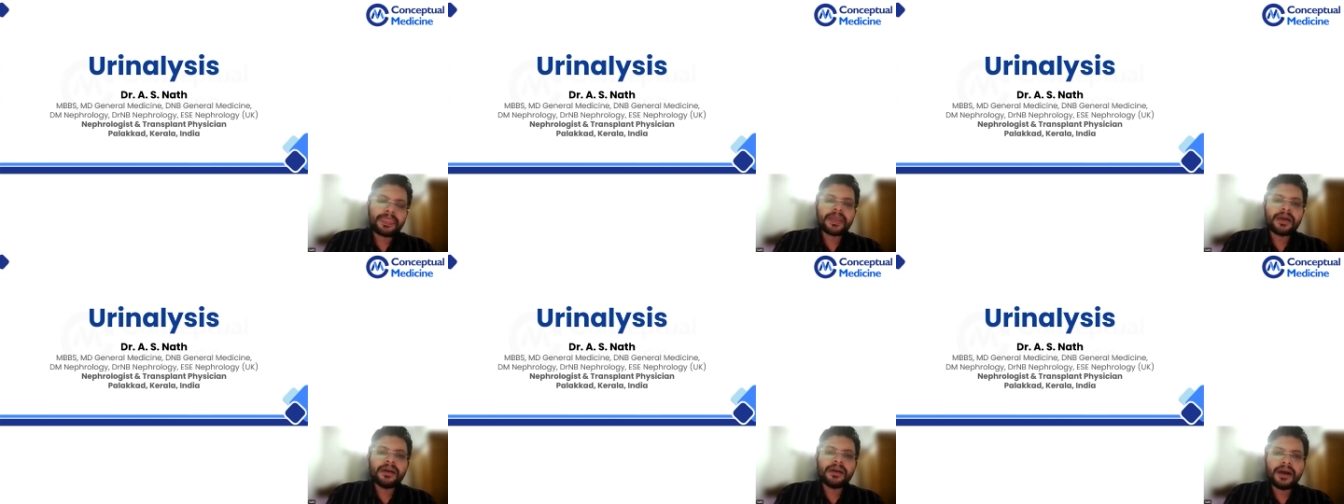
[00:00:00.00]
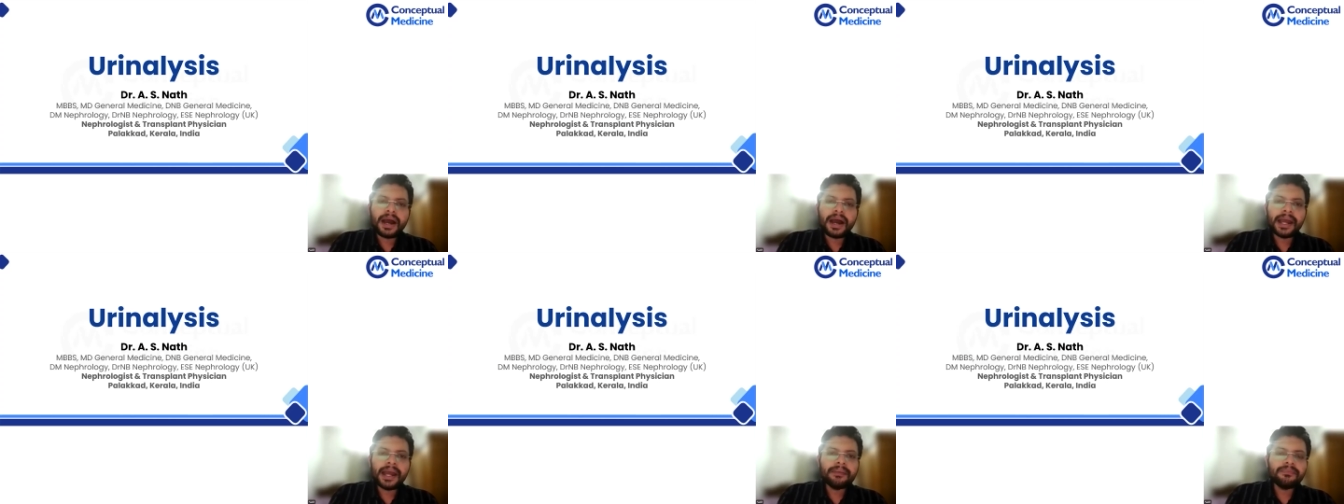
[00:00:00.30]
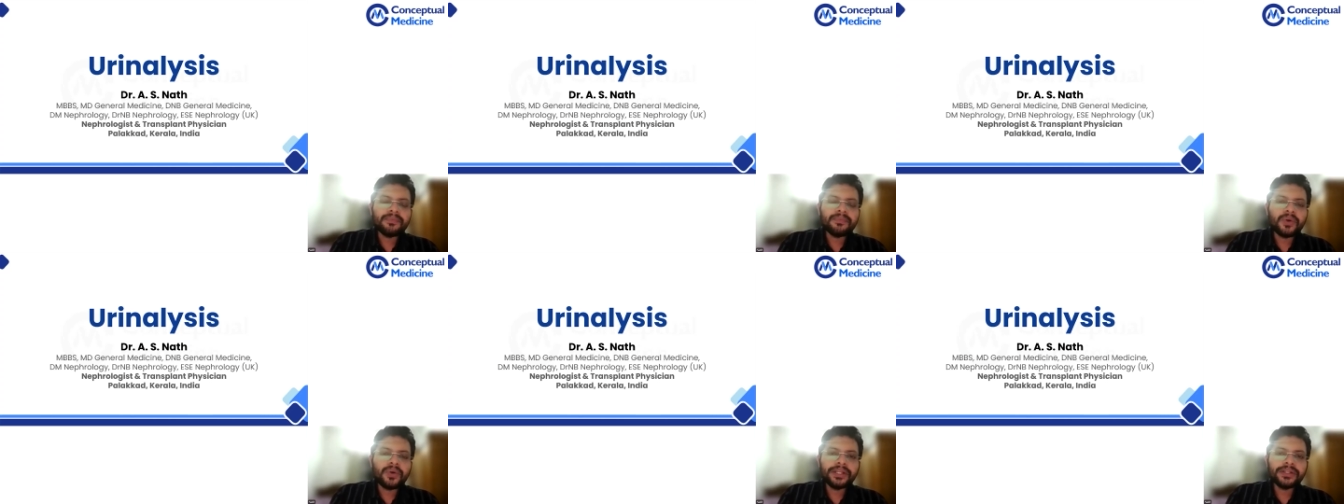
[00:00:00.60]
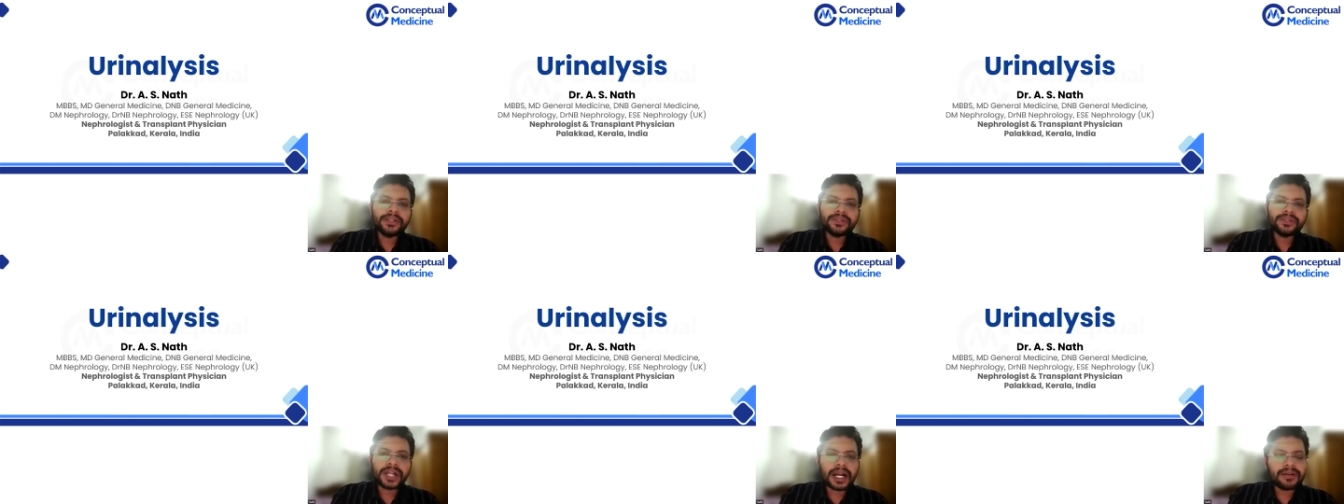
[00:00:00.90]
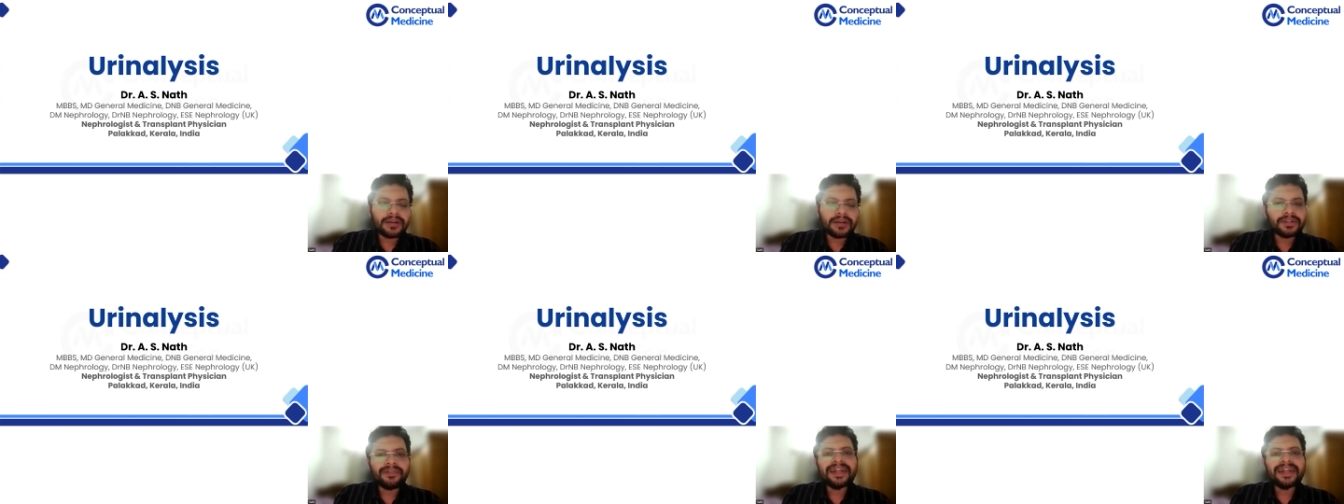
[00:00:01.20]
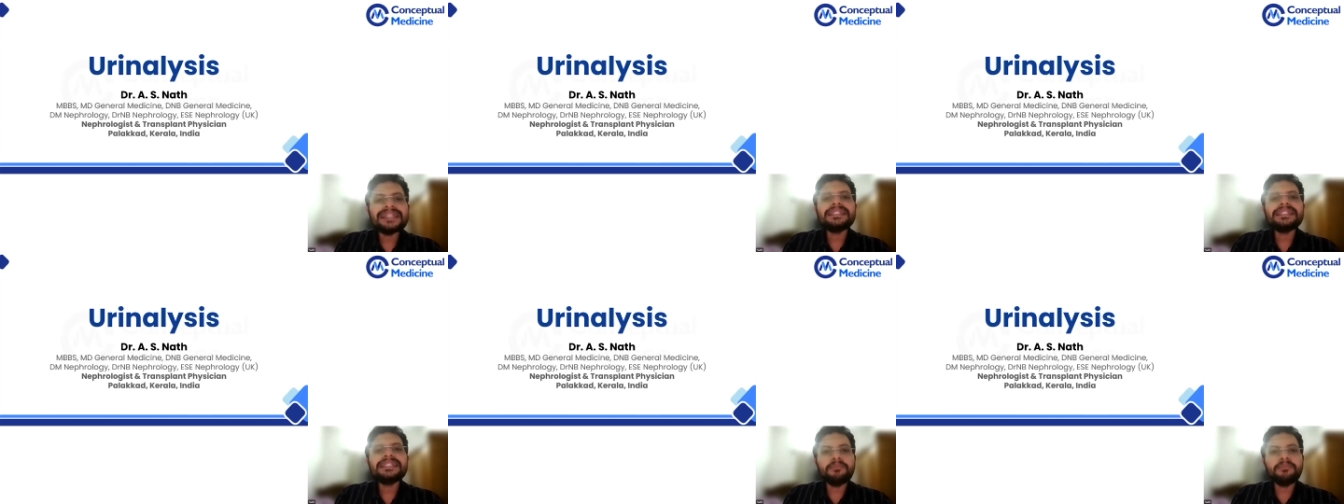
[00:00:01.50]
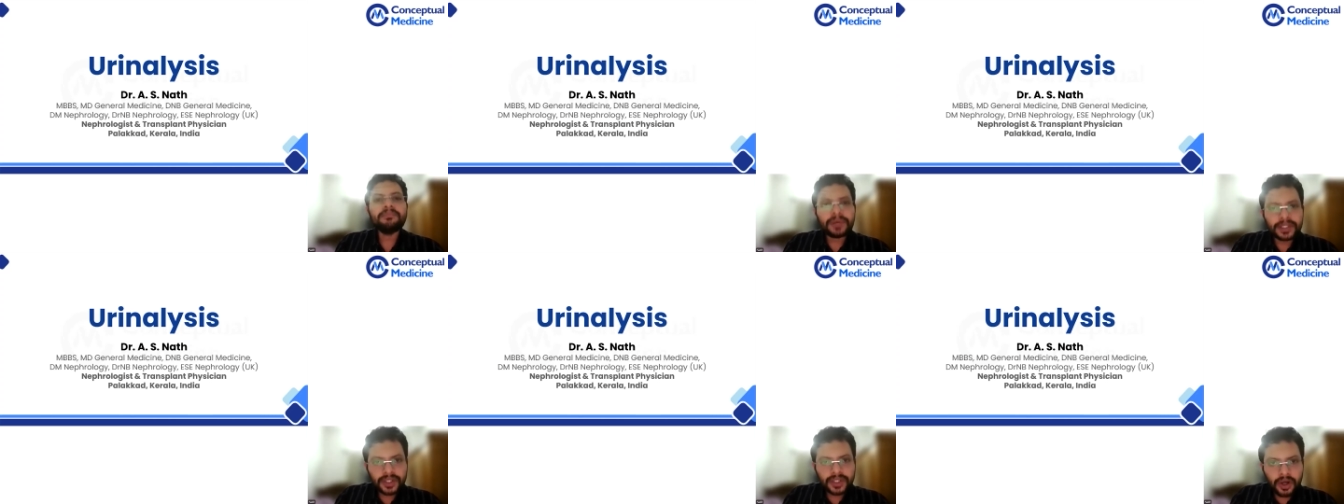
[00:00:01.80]
I am going to start with a very
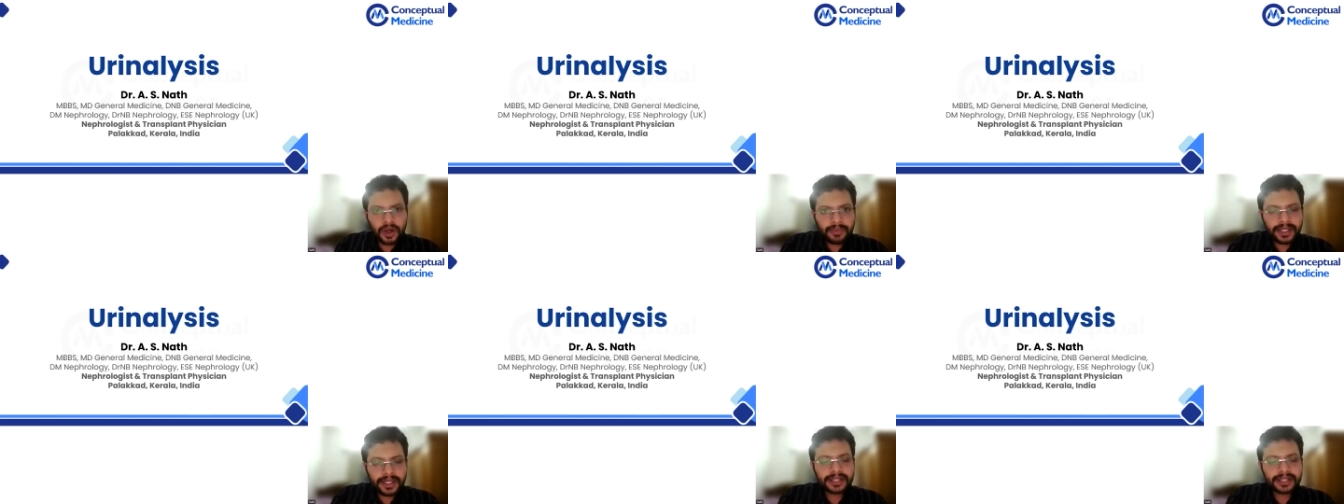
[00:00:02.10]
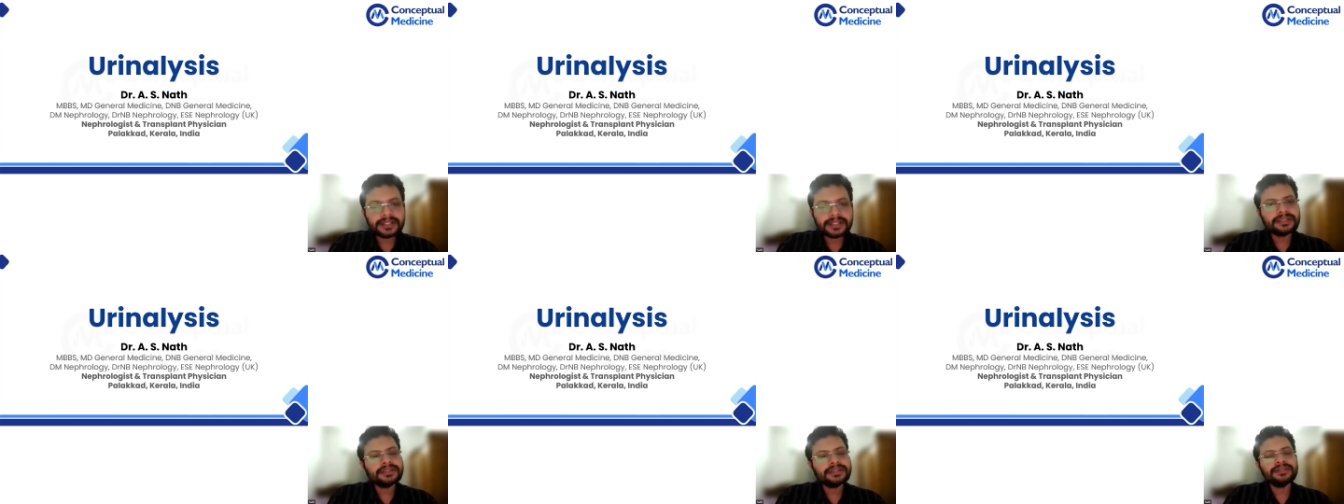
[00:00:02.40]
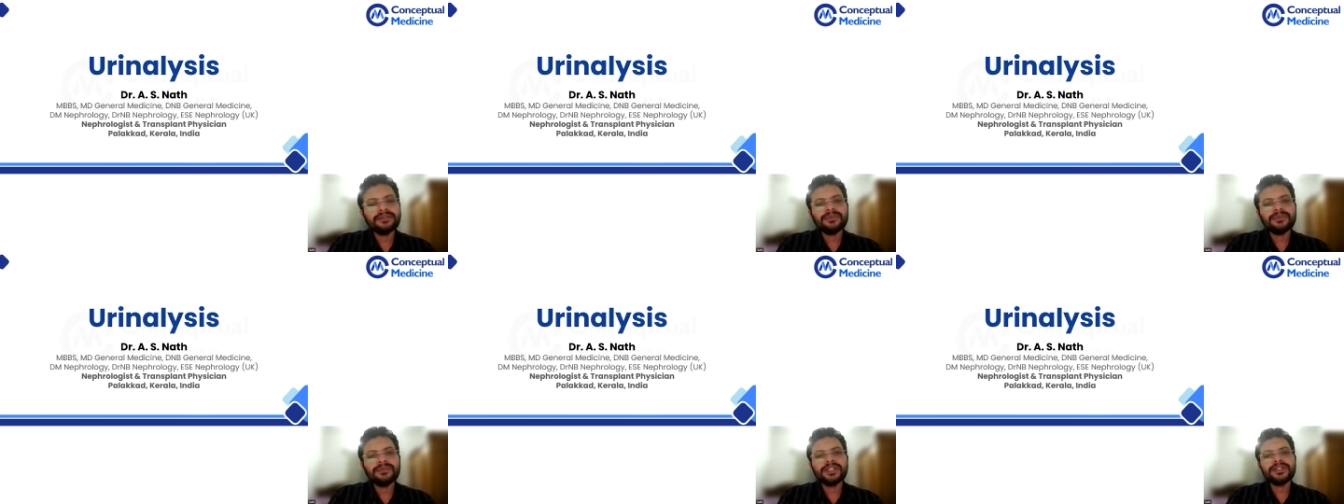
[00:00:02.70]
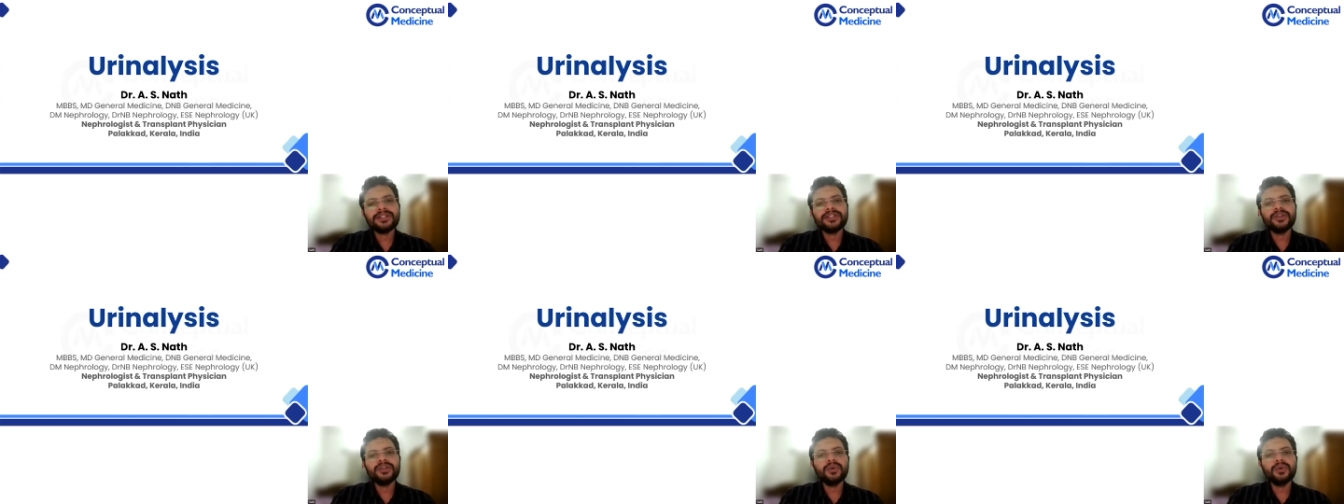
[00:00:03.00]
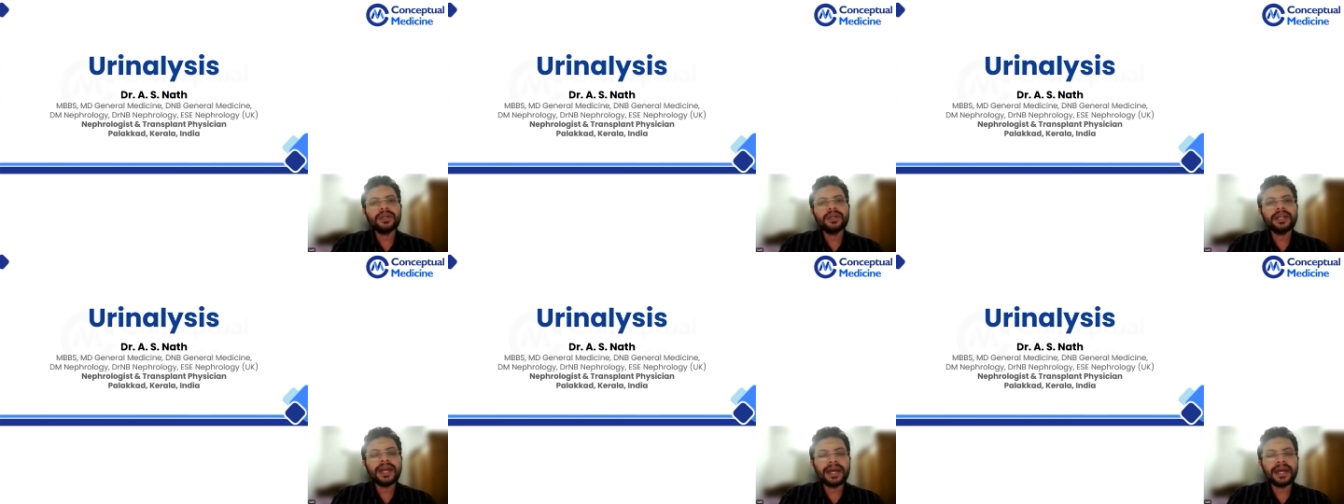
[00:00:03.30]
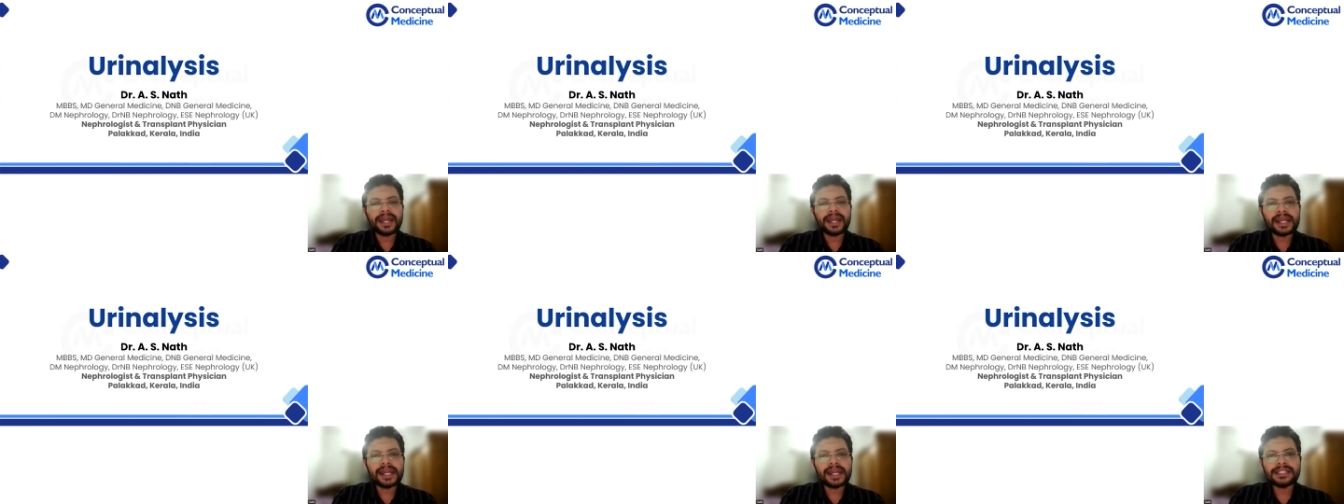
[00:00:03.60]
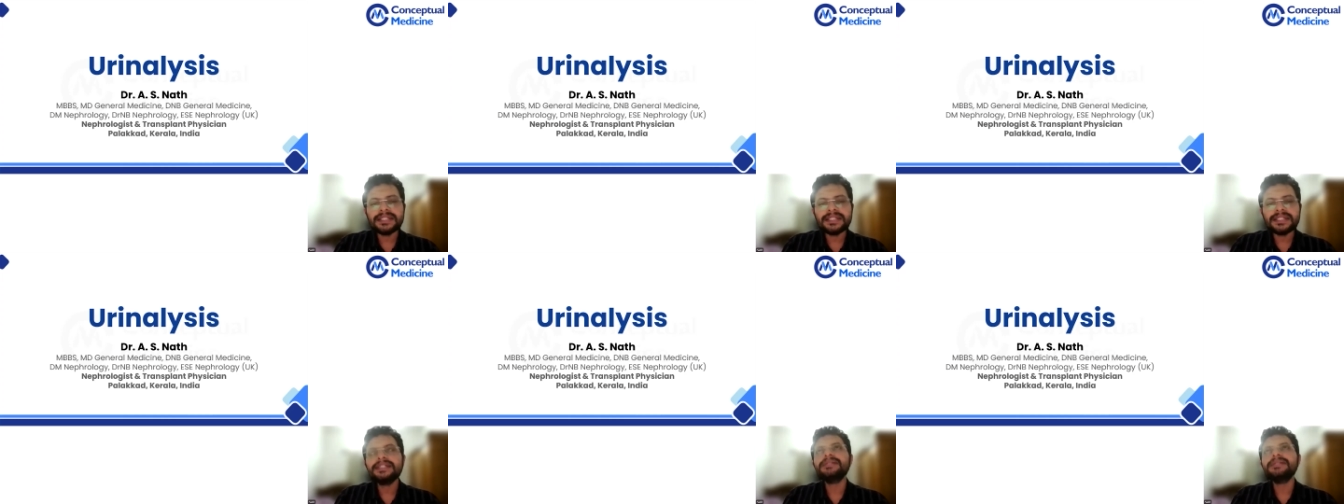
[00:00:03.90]
simple topic, which is urine
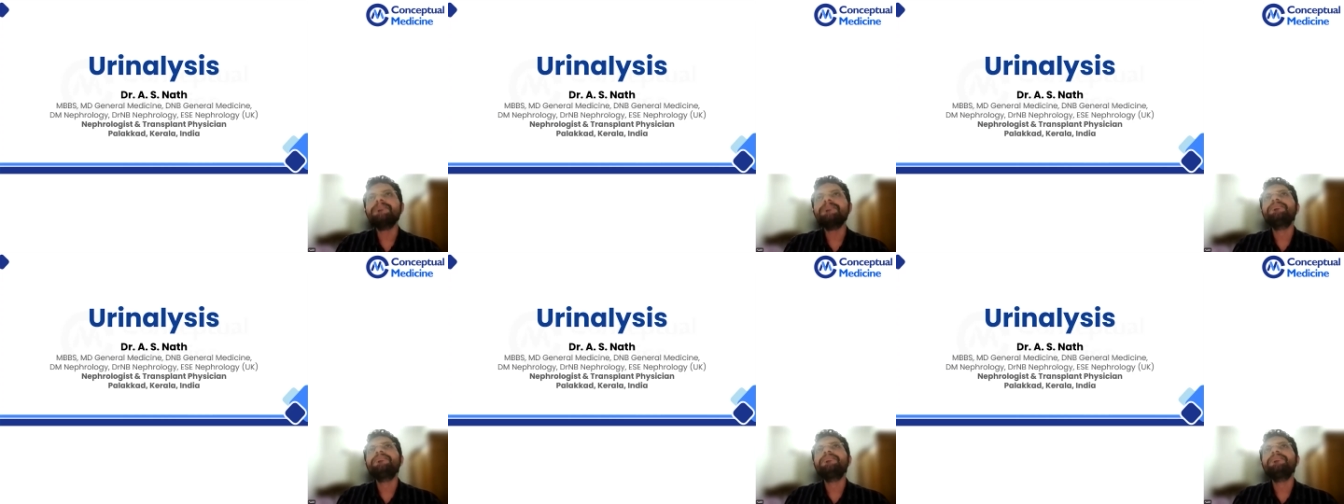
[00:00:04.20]
analysis.